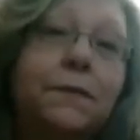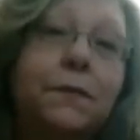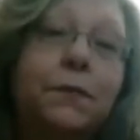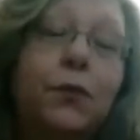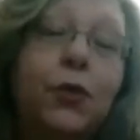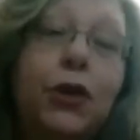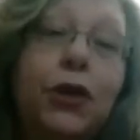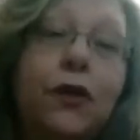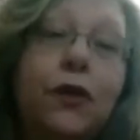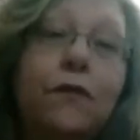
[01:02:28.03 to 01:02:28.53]

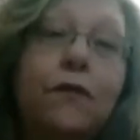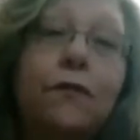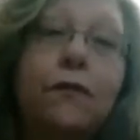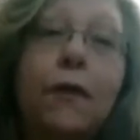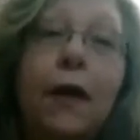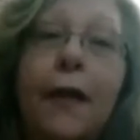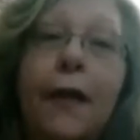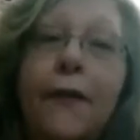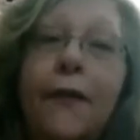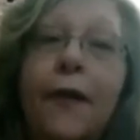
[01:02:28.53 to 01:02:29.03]
Wouldn't you
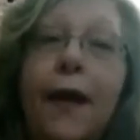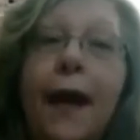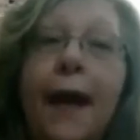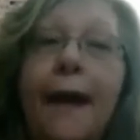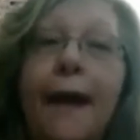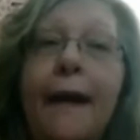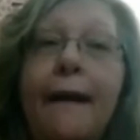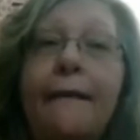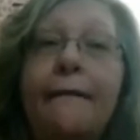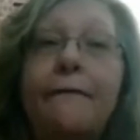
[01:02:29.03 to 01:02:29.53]
rather
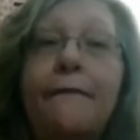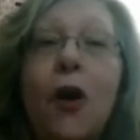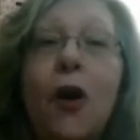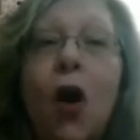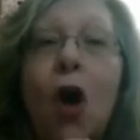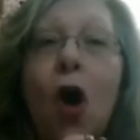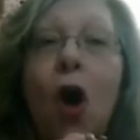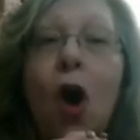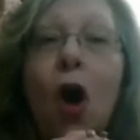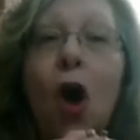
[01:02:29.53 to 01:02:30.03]
have
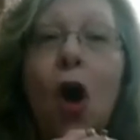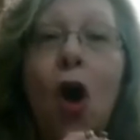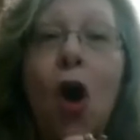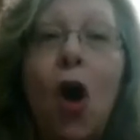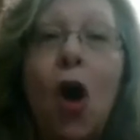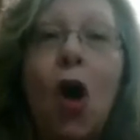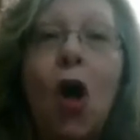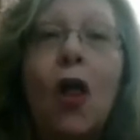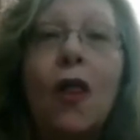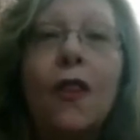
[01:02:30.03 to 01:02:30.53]

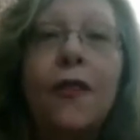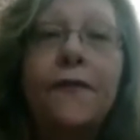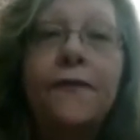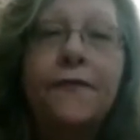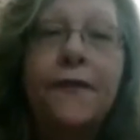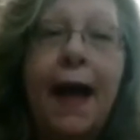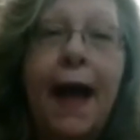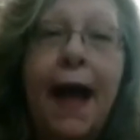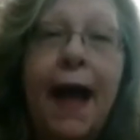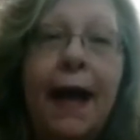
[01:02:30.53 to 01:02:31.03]
all the
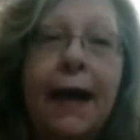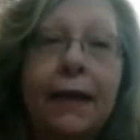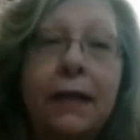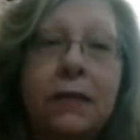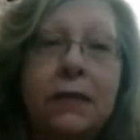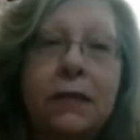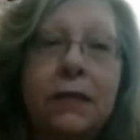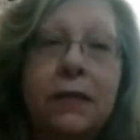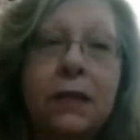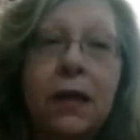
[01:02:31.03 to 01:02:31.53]

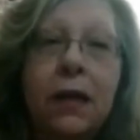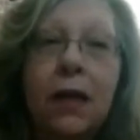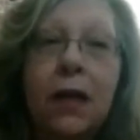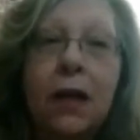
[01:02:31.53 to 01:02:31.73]
facts,